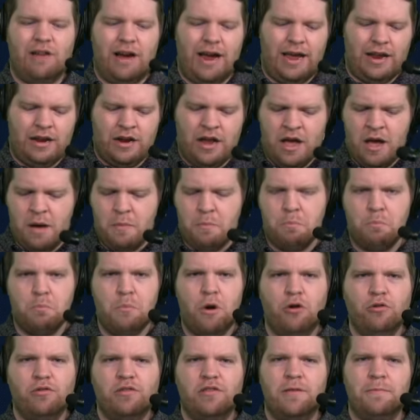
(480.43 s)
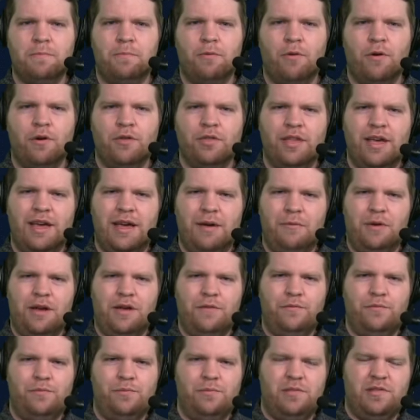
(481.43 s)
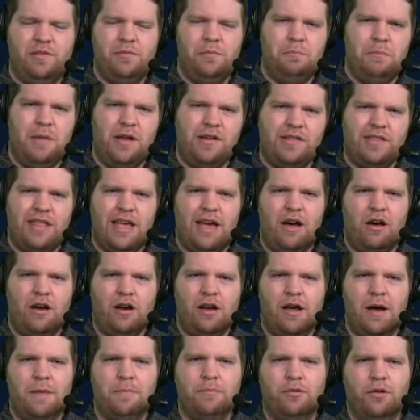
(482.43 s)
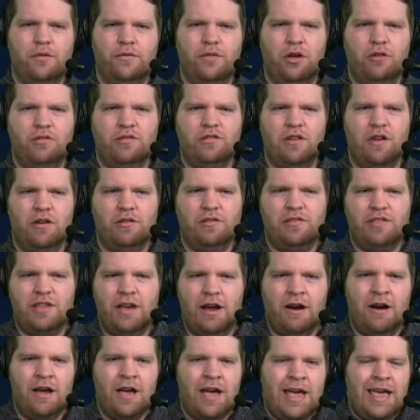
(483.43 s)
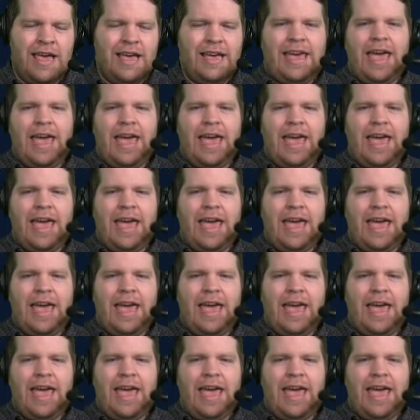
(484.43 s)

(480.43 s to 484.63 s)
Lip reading: And most importantly, and we've mentioned that on a couple of those notes there, he